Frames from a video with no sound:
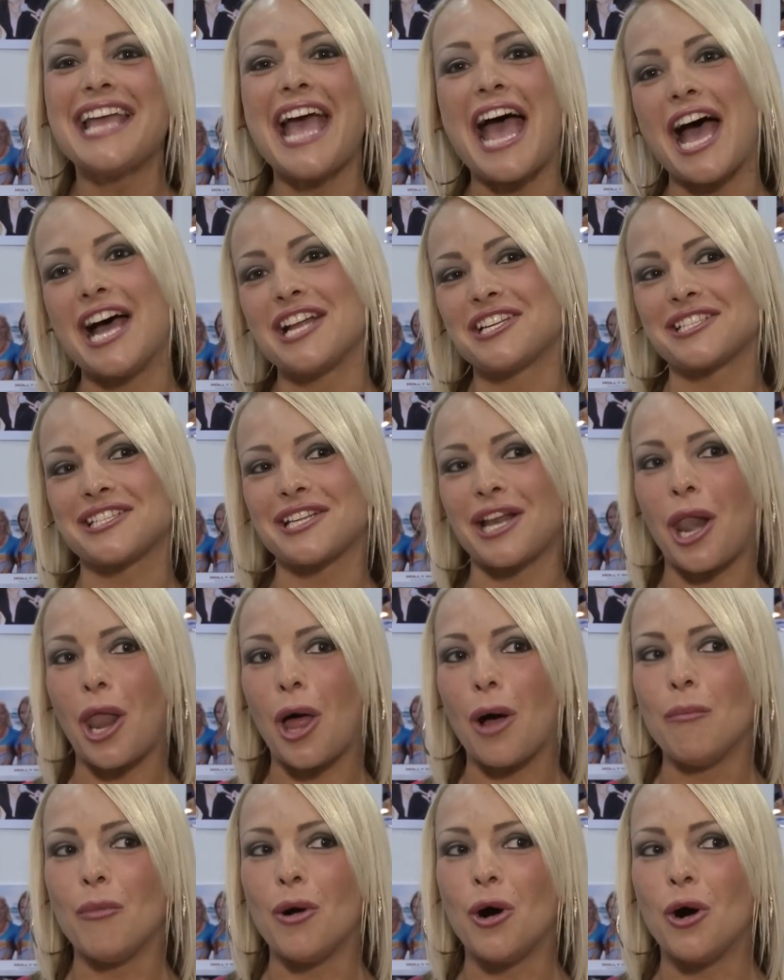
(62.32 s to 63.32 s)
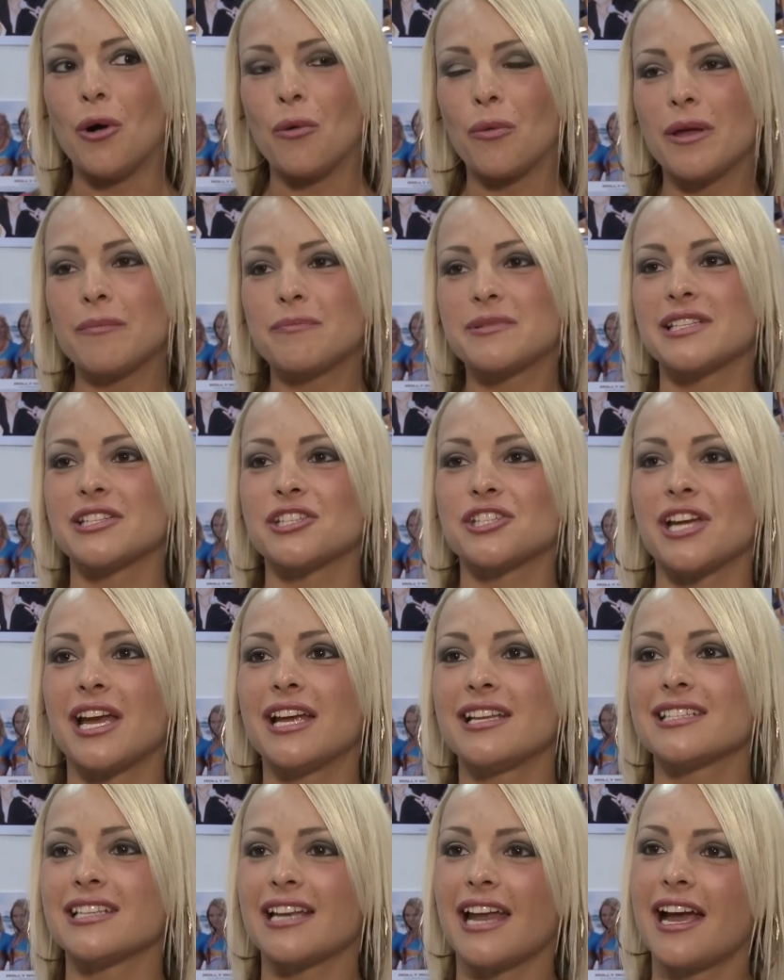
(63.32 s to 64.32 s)
yeah, just a lot more whips and
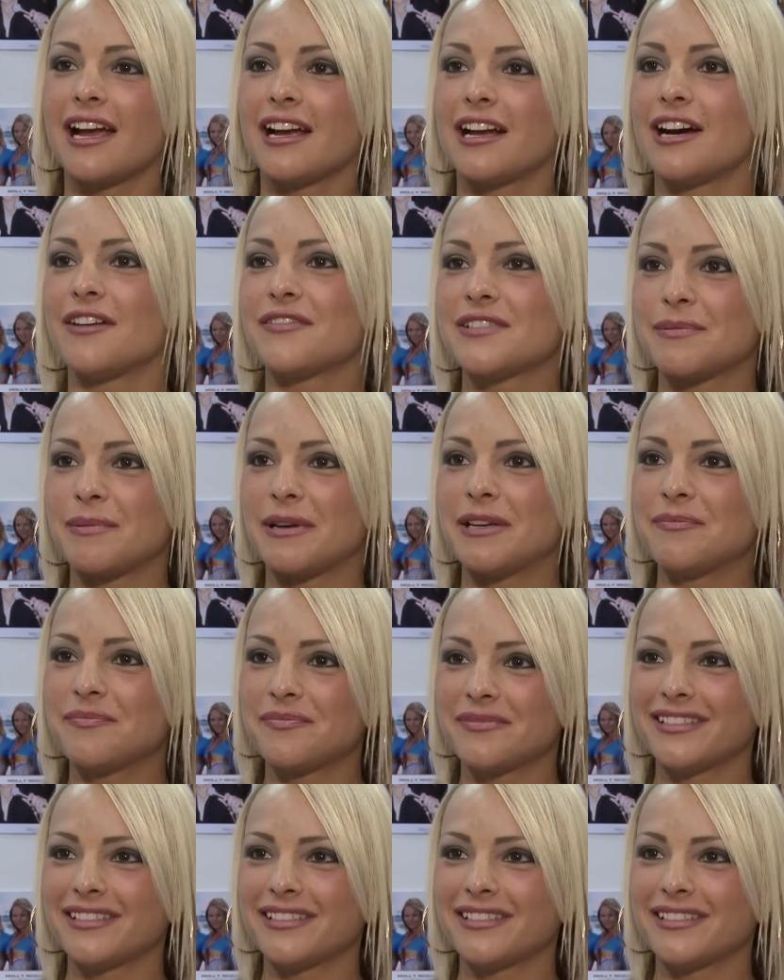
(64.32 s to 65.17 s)
chains and handcuffs. But